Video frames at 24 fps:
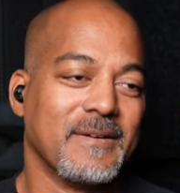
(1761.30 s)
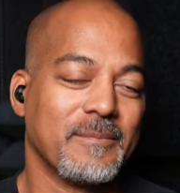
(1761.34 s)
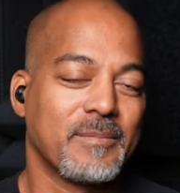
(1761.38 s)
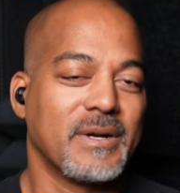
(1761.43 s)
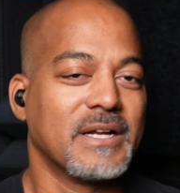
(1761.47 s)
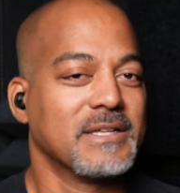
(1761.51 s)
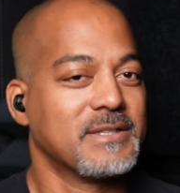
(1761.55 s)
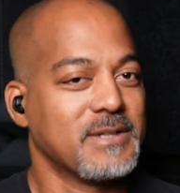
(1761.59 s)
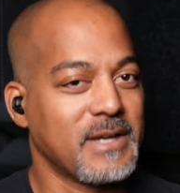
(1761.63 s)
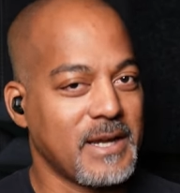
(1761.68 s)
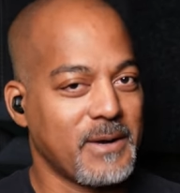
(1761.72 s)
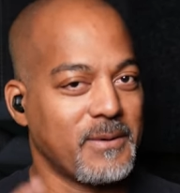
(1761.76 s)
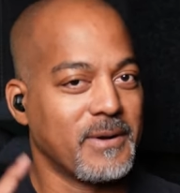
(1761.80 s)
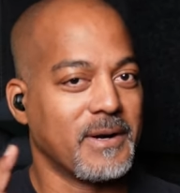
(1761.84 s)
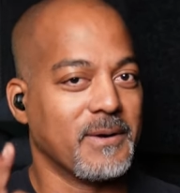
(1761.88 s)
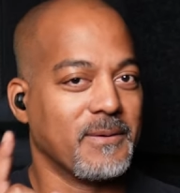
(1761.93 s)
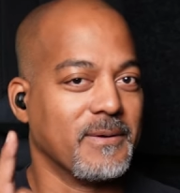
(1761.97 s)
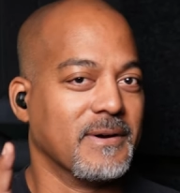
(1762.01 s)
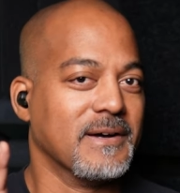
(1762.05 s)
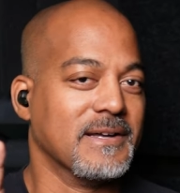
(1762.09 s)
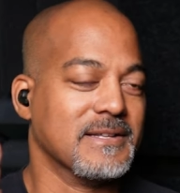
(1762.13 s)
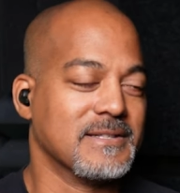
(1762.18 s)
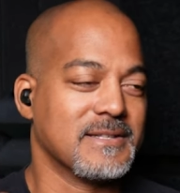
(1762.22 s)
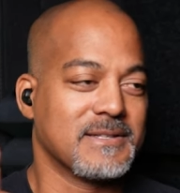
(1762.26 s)
But I'll tell you what it
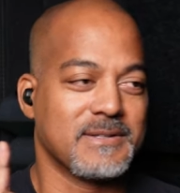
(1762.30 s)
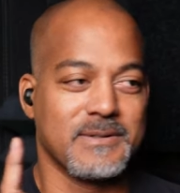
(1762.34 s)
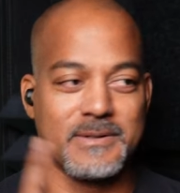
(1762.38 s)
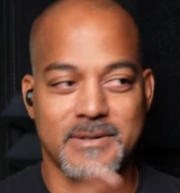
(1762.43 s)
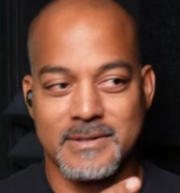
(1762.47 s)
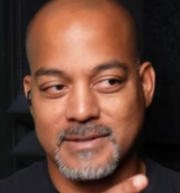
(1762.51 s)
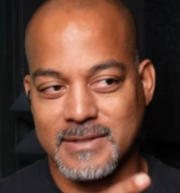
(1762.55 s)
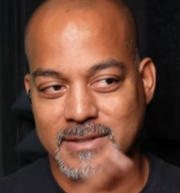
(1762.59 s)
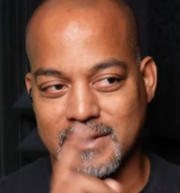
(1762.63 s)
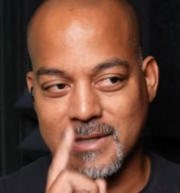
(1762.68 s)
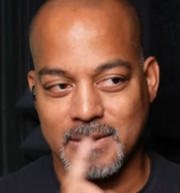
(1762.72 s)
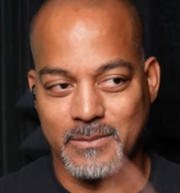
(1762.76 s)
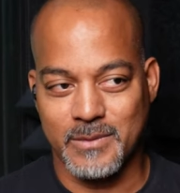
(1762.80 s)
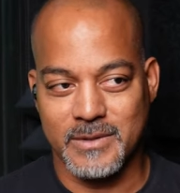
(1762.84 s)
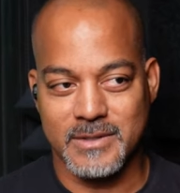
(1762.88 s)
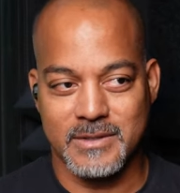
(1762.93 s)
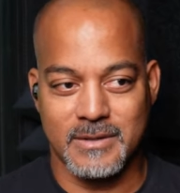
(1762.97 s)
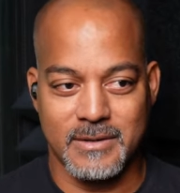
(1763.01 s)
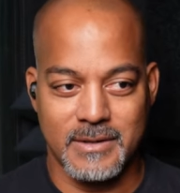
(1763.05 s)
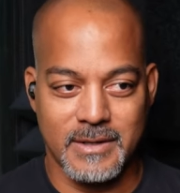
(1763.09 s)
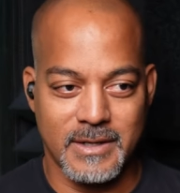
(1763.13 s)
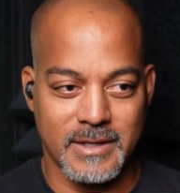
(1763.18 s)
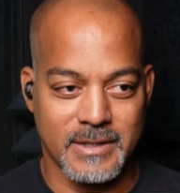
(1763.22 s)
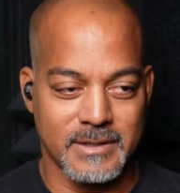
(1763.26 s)
was as soon as this
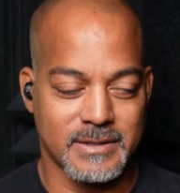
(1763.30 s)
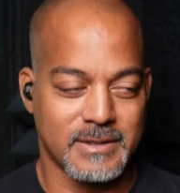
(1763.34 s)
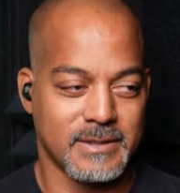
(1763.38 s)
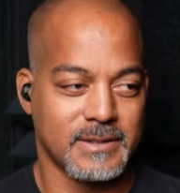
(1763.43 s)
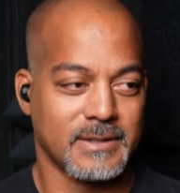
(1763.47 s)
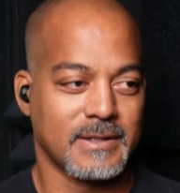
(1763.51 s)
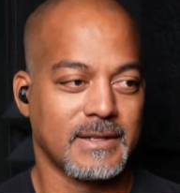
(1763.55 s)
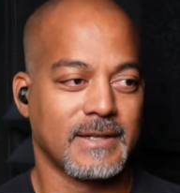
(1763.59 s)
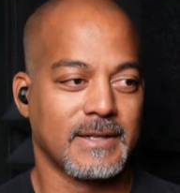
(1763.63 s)
episode ends.